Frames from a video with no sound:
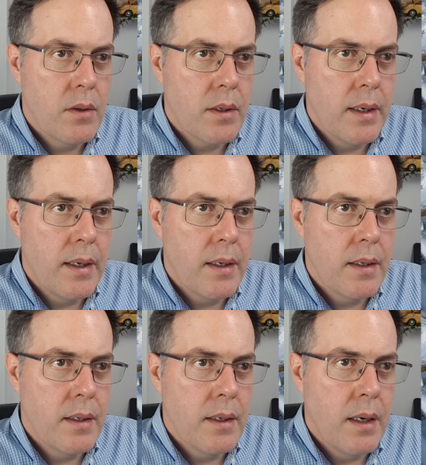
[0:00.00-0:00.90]
Okay,
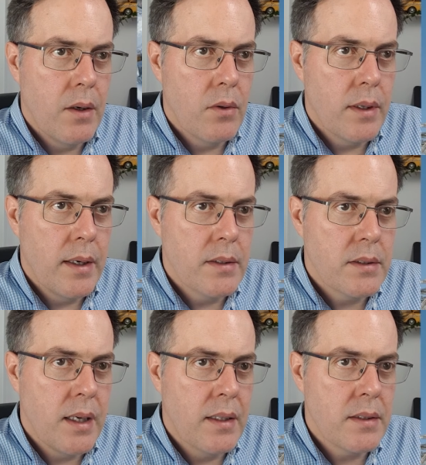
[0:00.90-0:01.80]
now they are
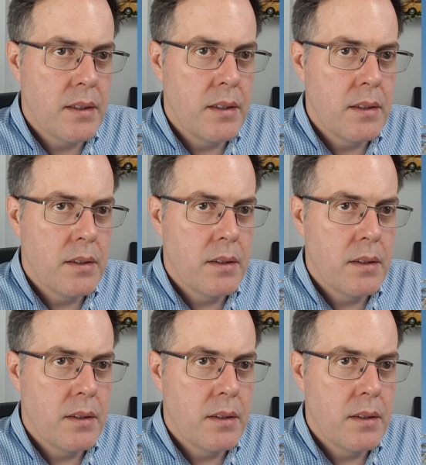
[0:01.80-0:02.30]
starting